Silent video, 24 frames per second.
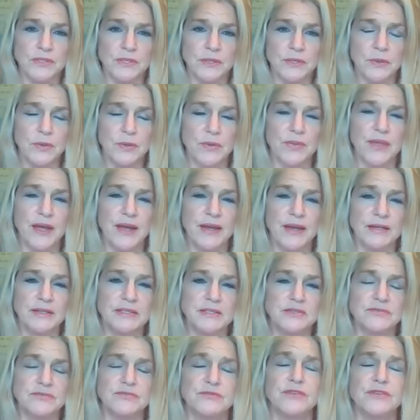So that
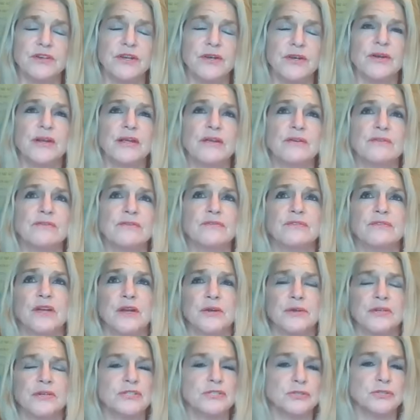is very,
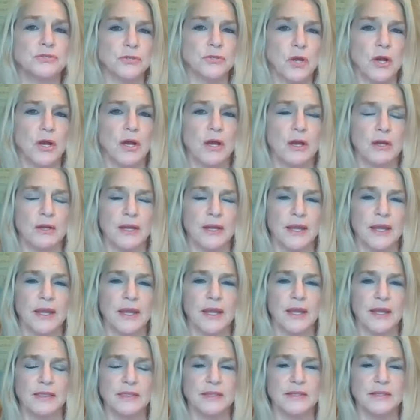very strong
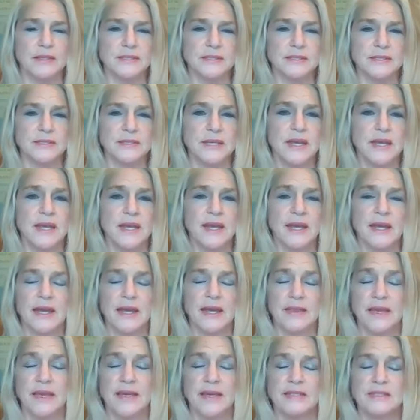in this,
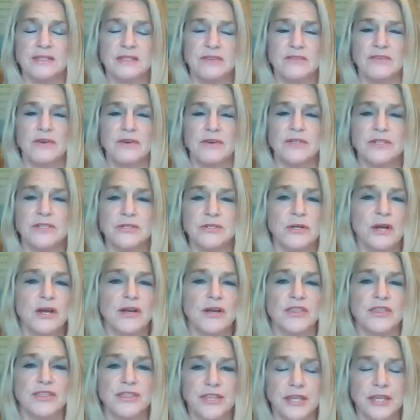and that is a very
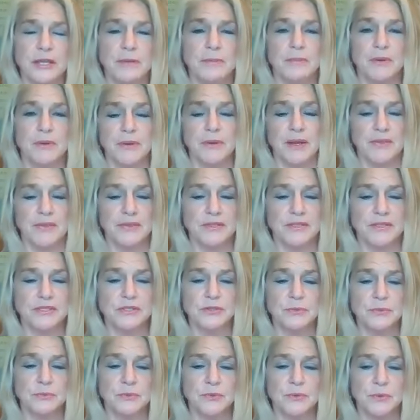strong theme around this
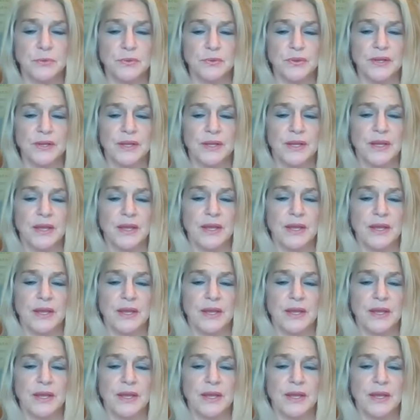new moon.